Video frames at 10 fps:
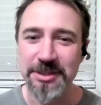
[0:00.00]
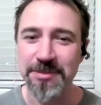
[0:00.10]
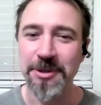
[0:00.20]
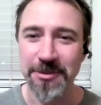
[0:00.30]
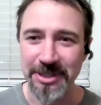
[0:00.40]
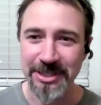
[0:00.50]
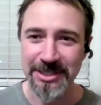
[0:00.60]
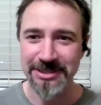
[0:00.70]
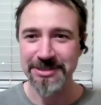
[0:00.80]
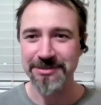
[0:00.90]
at this point
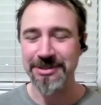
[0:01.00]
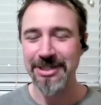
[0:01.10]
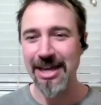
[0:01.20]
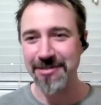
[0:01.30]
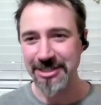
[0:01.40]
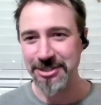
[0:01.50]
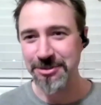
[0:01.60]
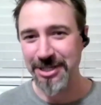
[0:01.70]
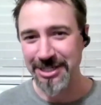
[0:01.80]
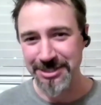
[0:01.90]
because of having
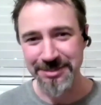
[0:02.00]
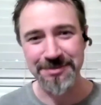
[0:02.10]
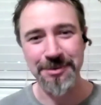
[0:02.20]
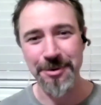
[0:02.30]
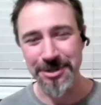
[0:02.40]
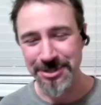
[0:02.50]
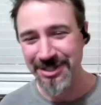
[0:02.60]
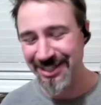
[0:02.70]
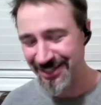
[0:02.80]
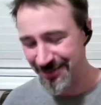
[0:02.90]
two kids, four and
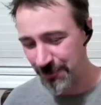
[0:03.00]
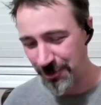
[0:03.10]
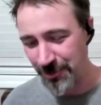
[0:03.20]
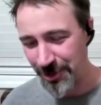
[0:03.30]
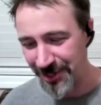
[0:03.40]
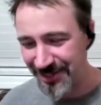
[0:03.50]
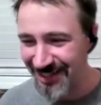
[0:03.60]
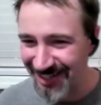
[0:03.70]
one.